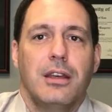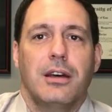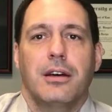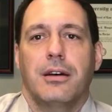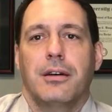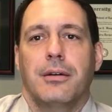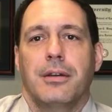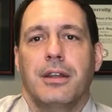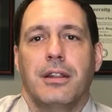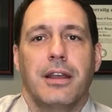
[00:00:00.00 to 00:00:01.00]

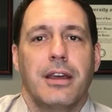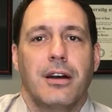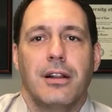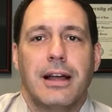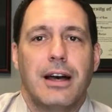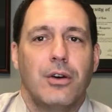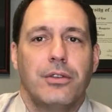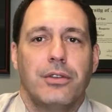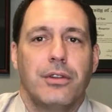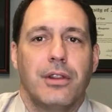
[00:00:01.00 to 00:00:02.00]
and lay it all out,